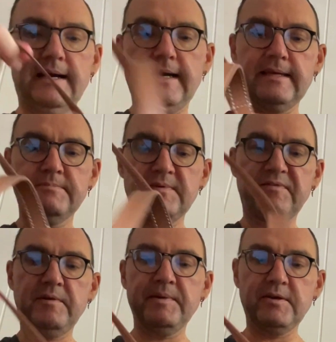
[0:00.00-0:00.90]
I'm
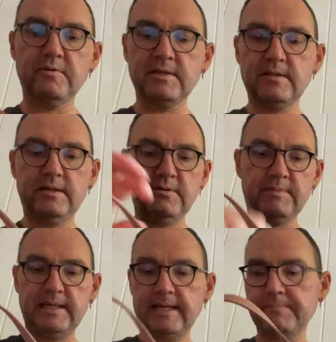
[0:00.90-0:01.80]
filming currently on
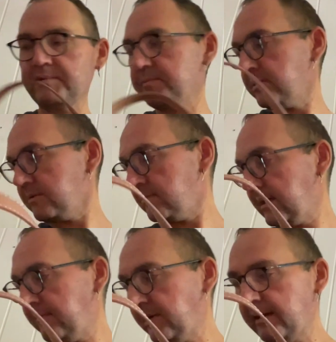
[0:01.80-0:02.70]
my laptop, so I don't
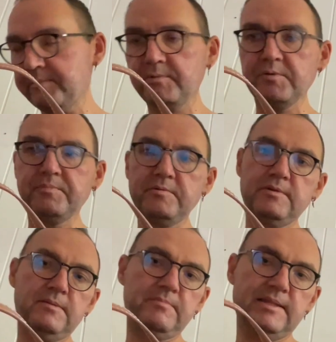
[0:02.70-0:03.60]
have a laptop to put in,